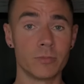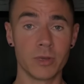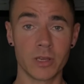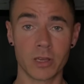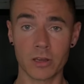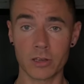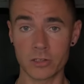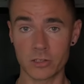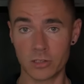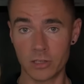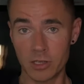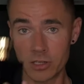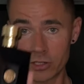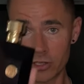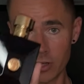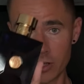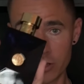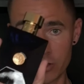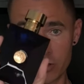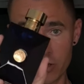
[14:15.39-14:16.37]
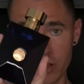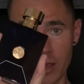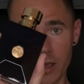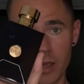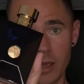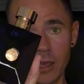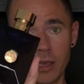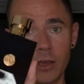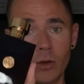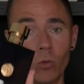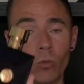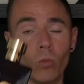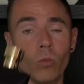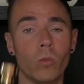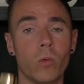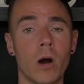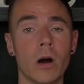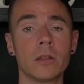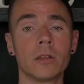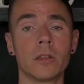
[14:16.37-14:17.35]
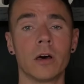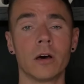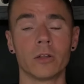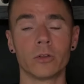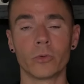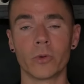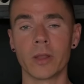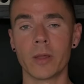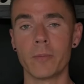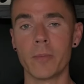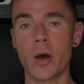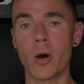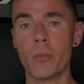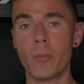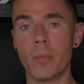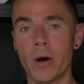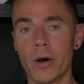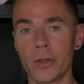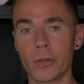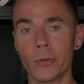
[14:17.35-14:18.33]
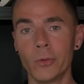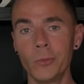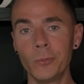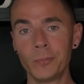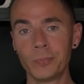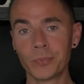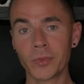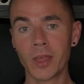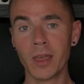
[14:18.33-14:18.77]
because this is a 100 ml bottle.